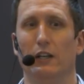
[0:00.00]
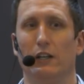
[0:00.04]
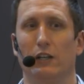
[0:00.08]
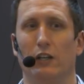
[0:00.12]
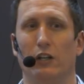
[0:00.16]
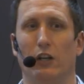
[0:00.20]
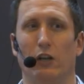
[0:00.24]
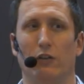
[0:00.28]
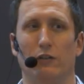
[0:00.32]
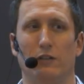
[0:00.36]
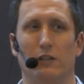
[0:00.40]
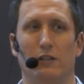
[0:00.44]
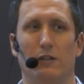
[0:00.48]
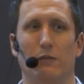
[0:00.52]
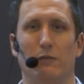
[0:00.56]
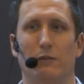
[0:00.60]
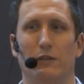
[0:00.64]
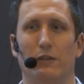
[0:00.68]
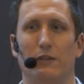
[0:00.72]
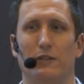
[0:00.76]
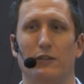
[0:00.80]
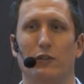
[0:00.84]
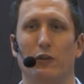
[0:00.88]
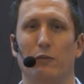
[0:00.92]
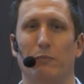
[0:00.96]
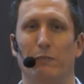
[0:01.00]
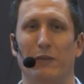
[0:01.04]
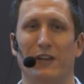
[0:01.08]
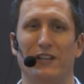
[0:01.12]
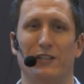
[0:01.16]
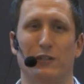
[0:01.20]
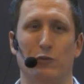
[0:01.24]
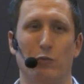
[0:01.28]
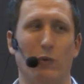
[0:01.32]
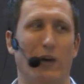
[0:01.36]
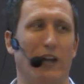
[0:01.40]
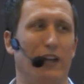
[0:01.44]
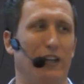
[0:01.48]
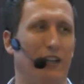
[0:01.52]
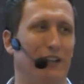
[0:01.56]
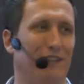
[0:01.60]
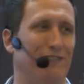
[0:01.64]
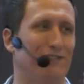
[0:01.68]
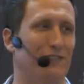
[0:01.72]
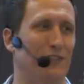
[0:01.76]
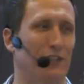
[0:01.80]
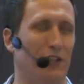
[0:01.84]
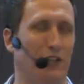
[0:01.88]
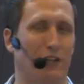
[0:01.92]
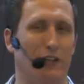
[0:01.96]
you know, the sort of best way
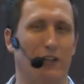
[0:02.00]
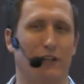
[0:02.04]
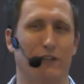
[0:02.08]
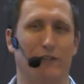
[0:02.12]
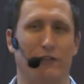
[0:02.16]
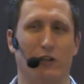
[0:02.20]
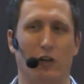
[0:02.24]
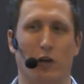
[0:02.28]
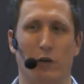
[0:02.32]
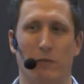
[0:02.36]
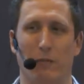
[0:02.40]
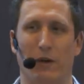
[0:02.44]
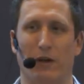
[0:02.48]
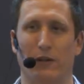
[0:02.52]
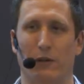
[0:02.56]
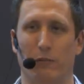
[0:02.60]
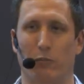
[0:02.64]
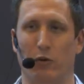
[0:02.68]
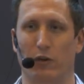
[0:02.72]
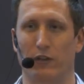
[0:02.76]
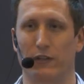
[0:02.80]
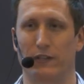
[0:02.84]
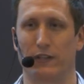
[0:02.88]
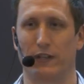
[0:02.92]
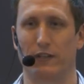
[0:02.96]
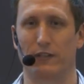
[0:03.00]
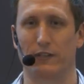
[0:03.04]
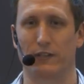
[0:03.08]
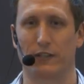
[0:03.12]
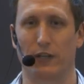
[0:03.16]
to kind of go about the process.